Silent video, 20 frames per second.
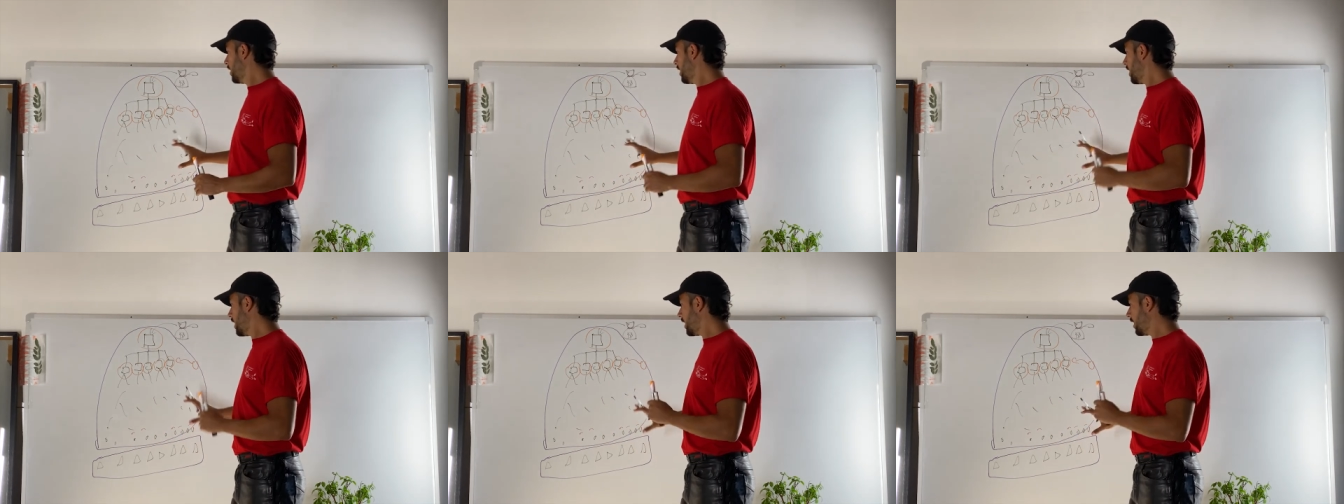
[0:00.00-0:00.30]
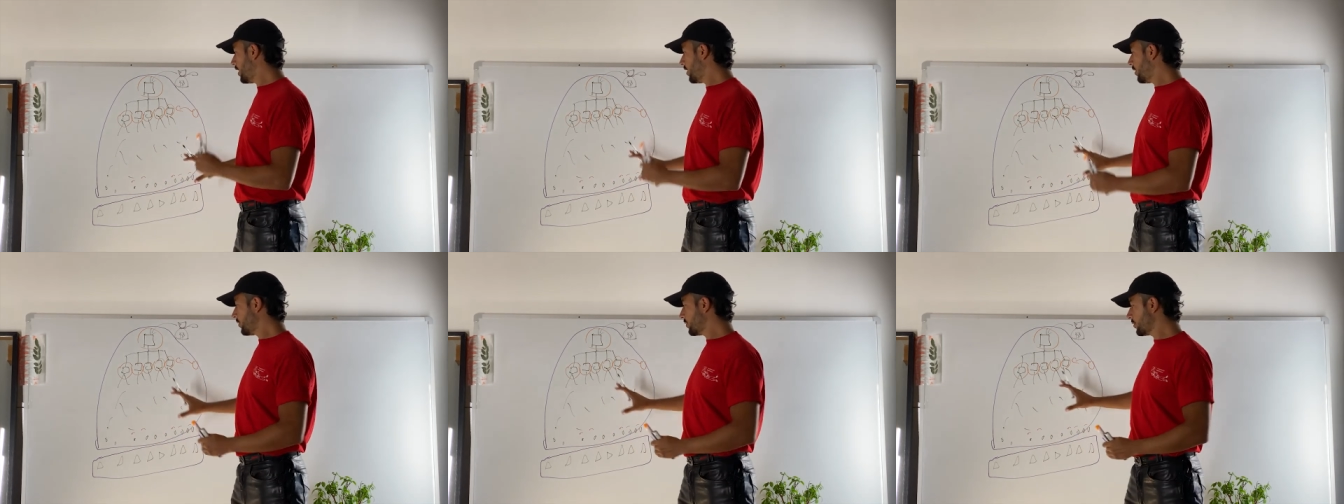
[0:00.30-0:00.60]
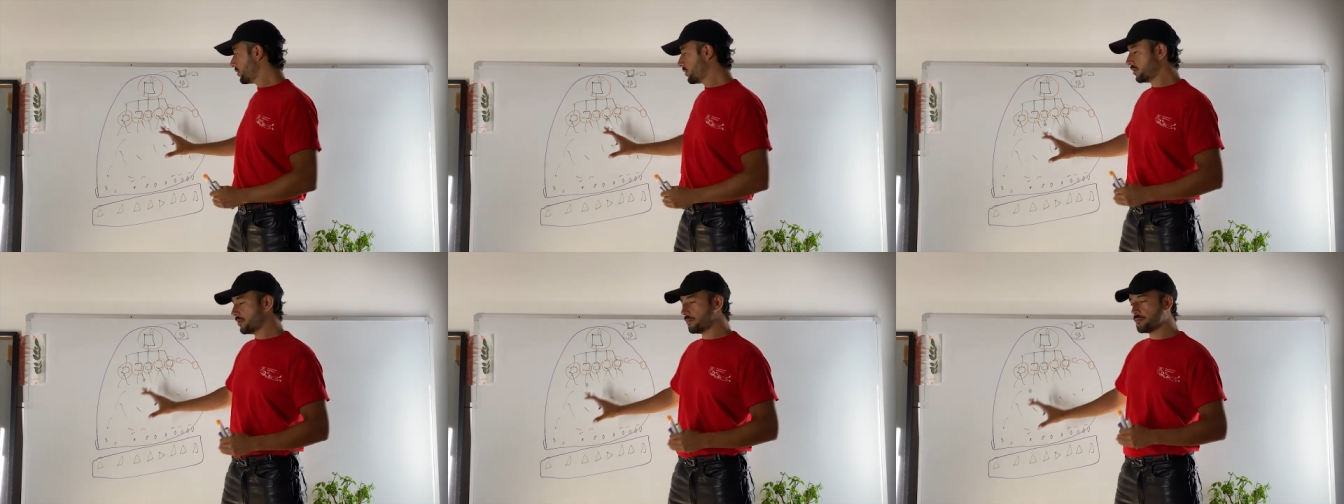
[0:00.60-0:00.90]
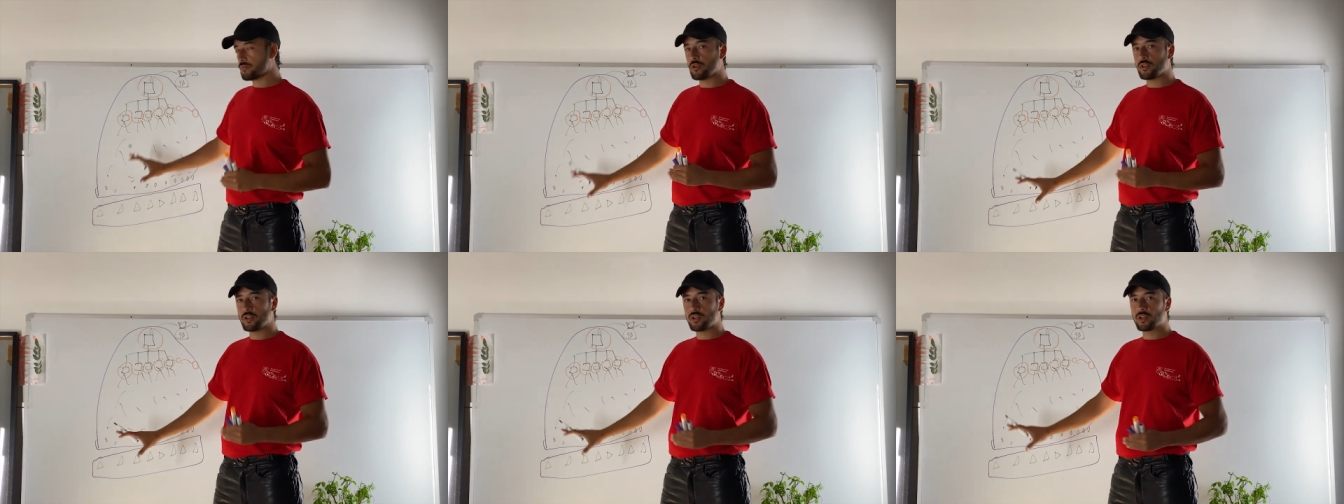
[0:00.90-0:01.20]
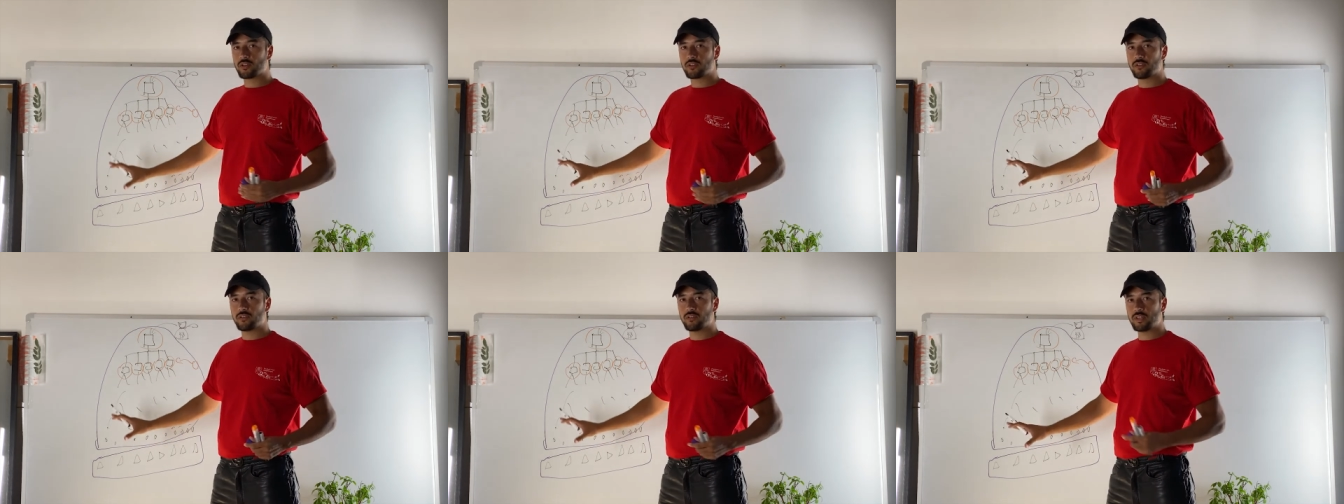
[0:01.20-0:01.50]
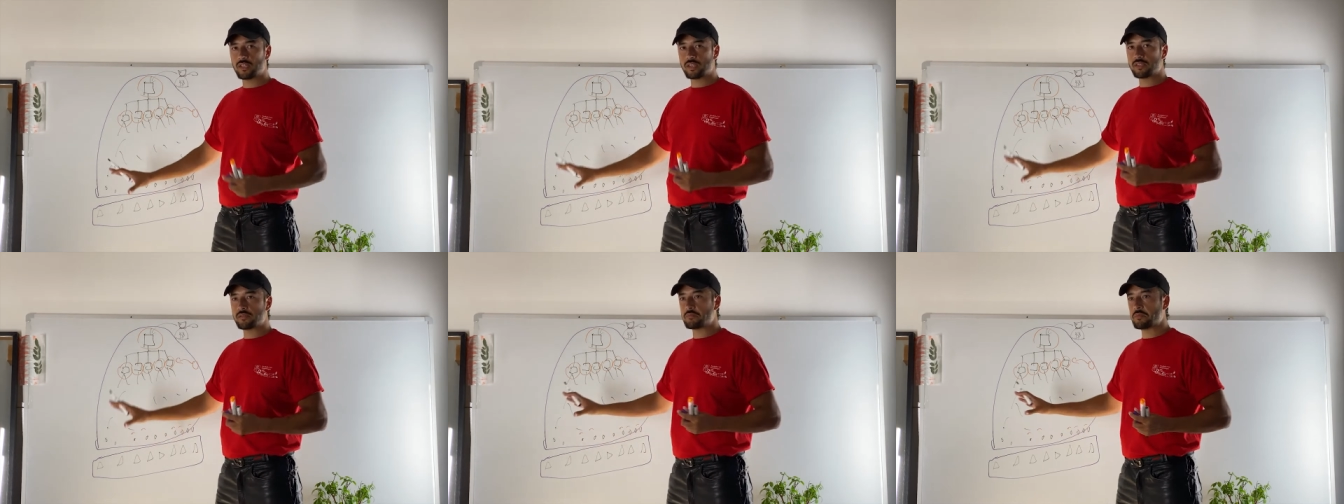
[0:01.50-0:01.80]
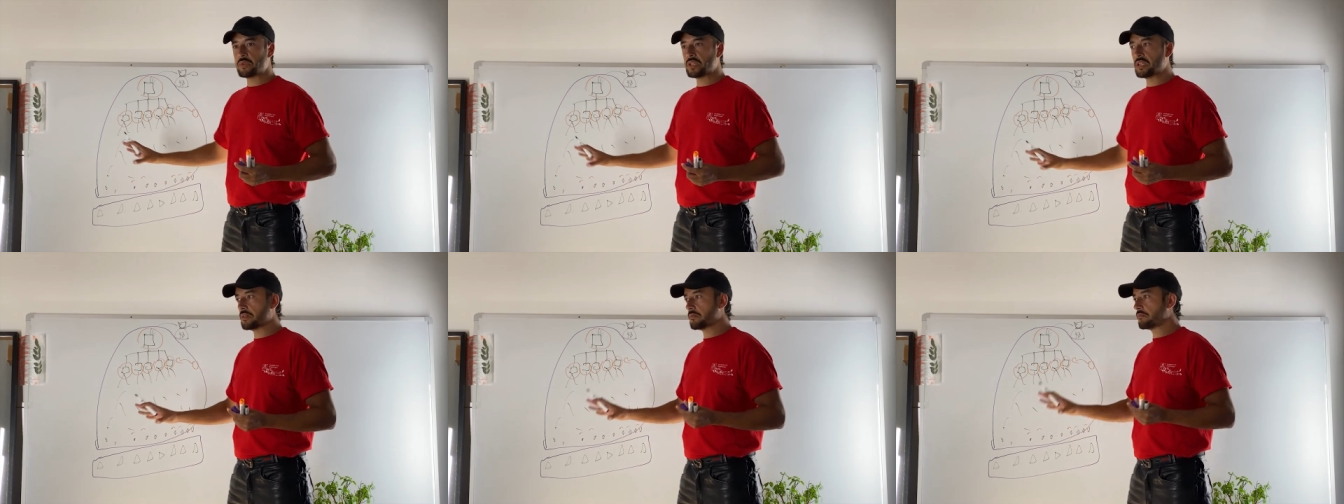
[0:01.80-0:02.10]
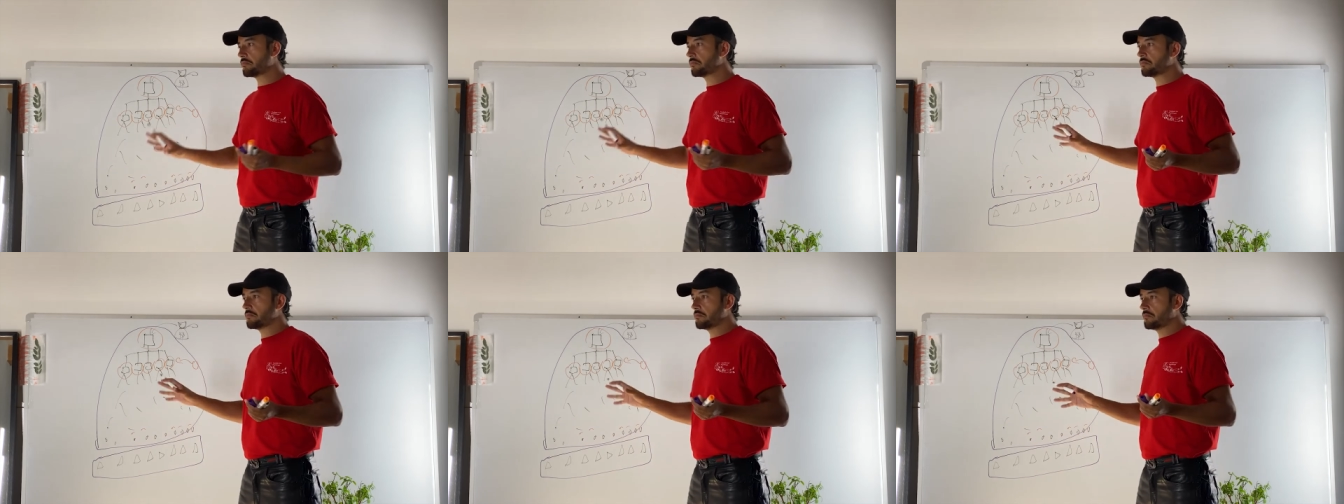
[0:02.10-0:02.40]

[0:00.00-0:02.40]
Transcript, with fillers: how the product is being